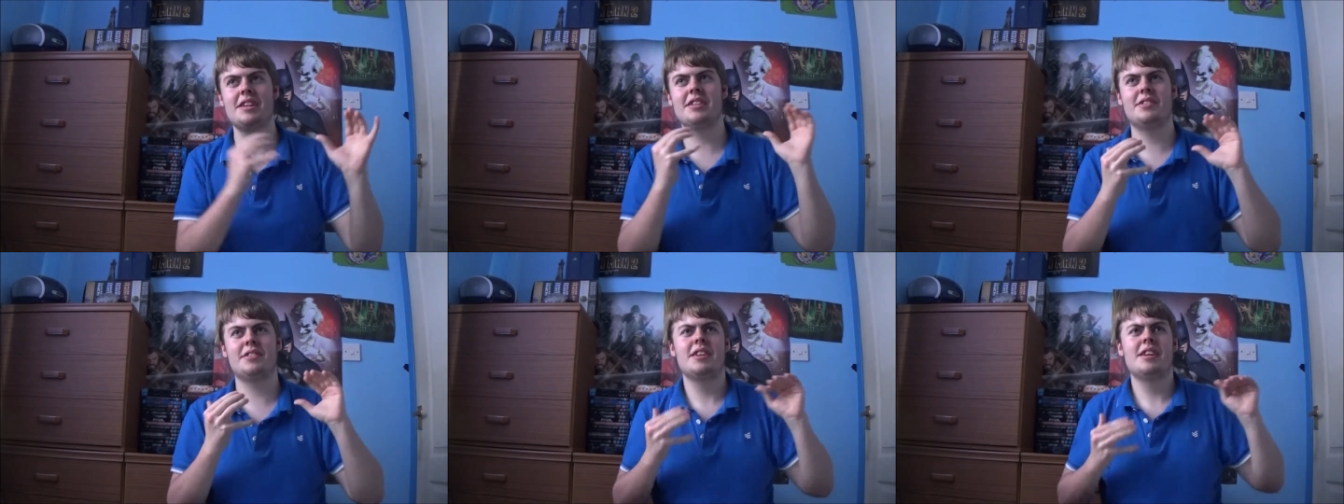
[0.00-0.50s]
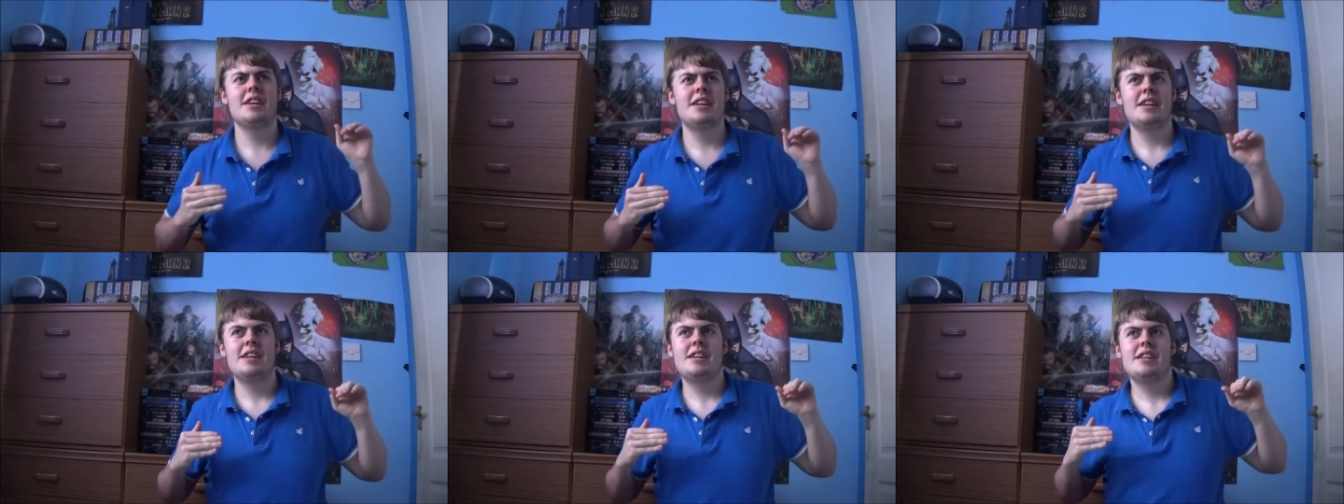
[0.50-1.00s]
He's
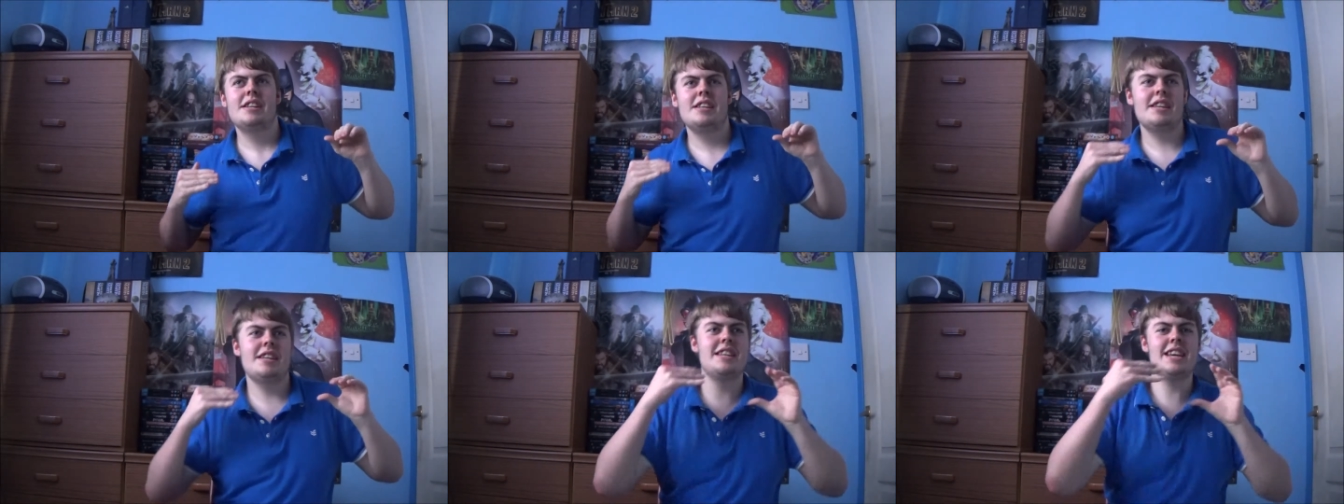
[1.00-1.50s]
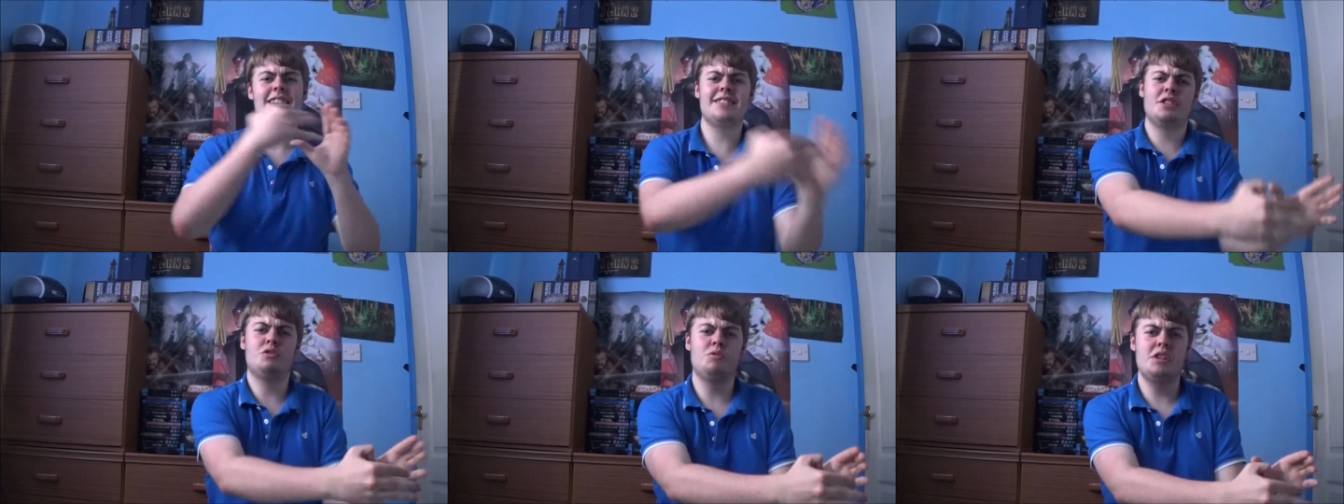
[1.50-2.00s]
he
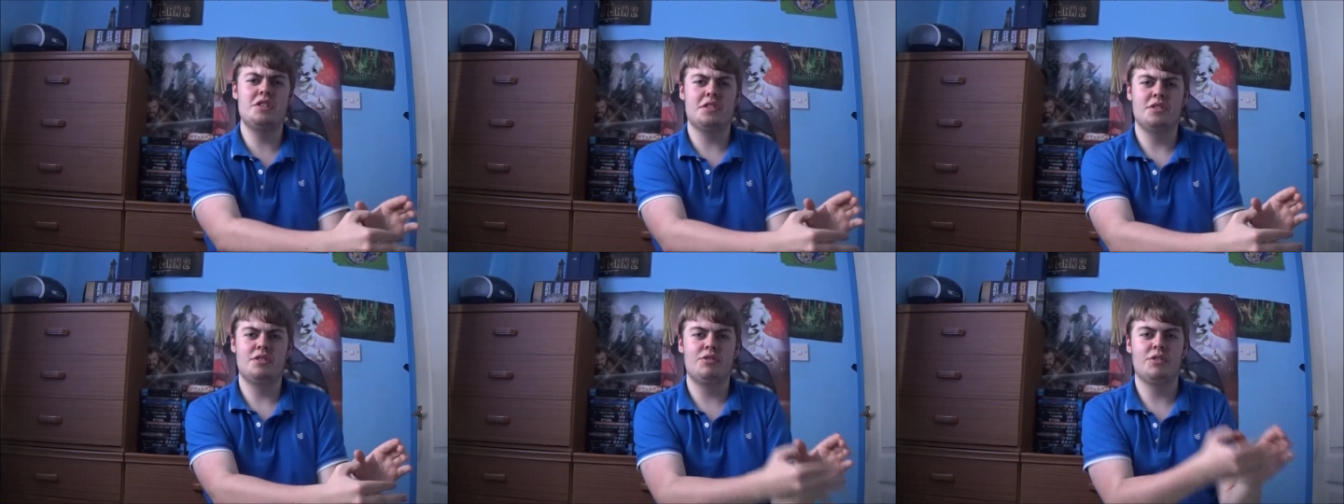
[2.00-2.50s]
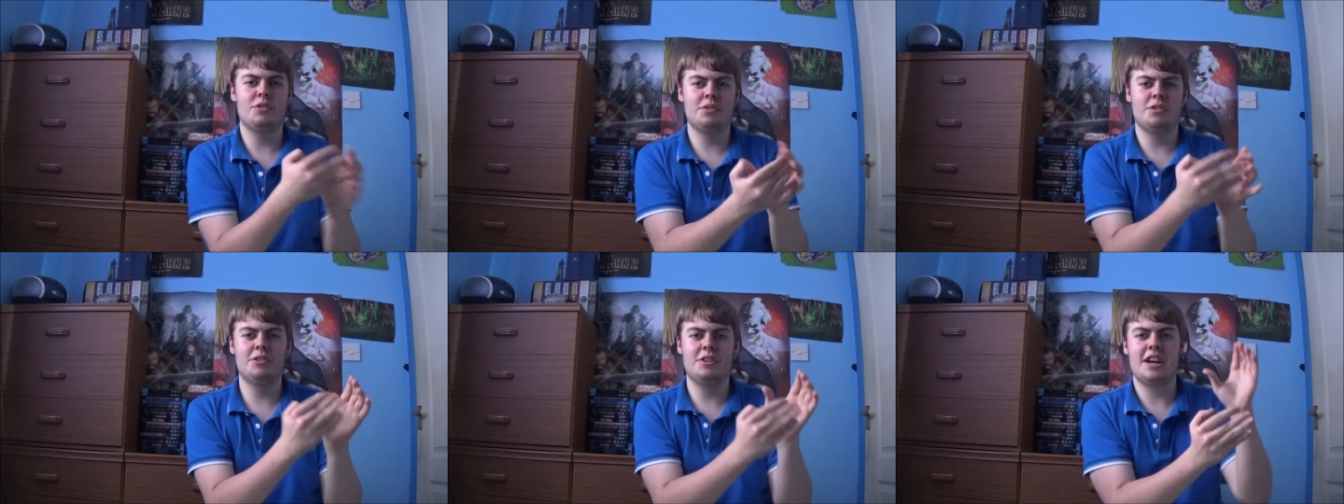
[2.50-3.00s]
has his reasons for
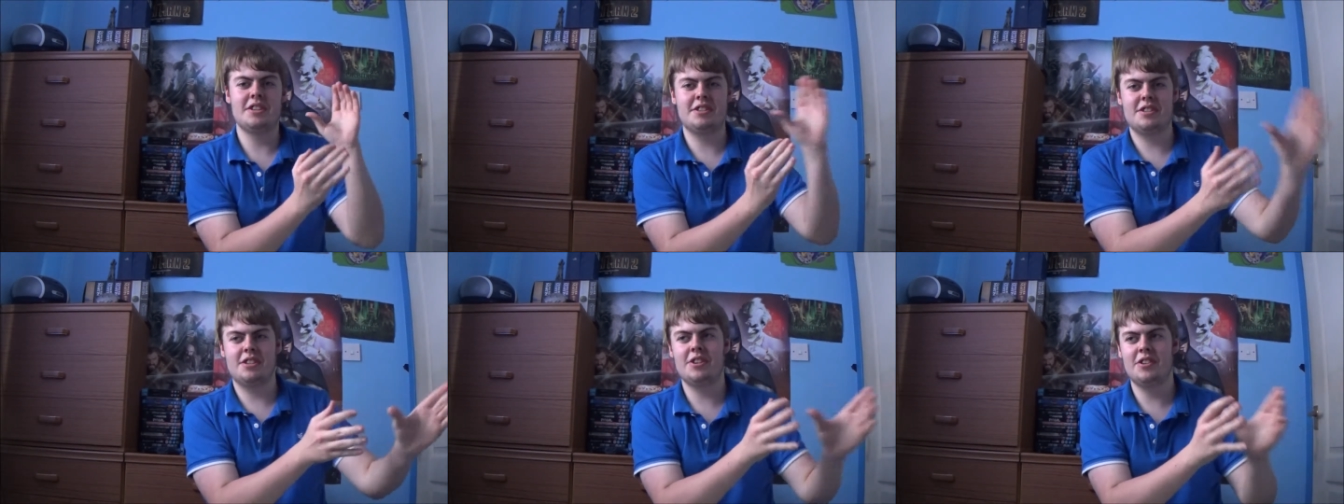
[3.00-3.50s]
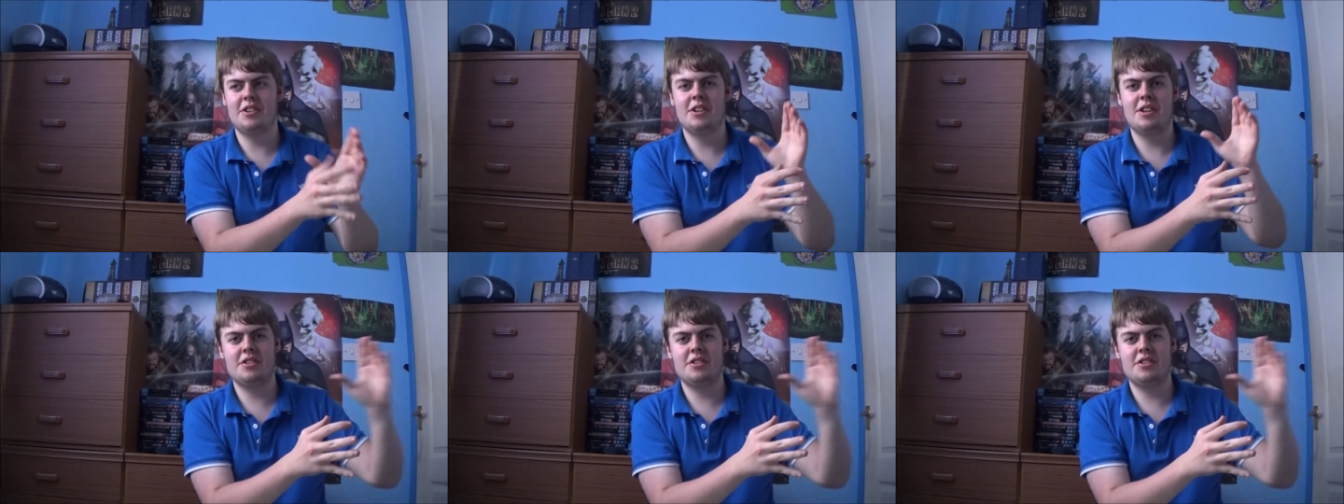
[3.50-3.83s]
going on that on